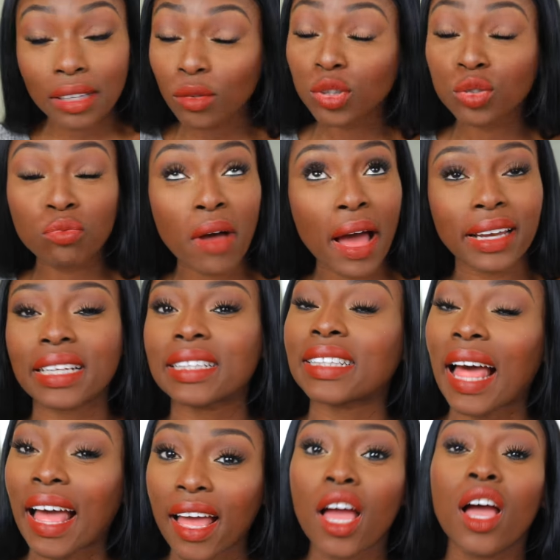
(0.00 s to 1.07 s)
What's mad is
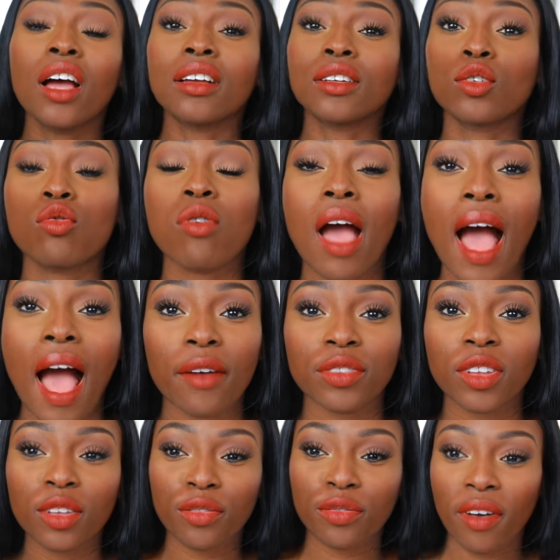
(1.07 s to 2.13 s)
that you
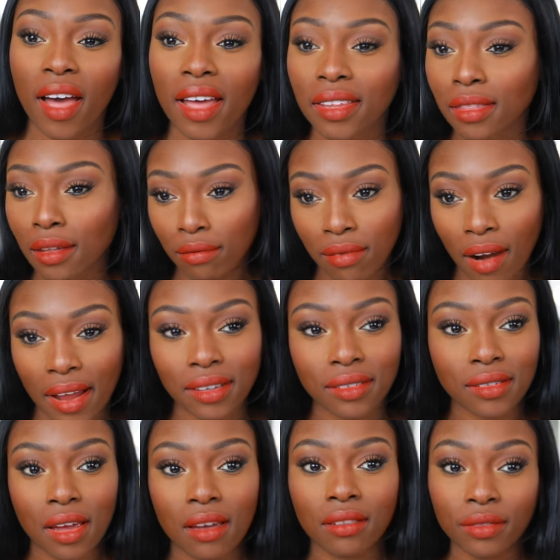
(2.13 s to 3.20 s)
have to find the right
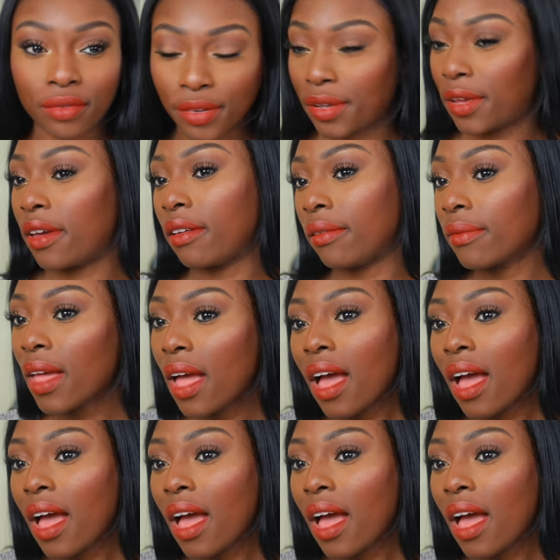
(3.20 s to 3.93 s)
tone for you.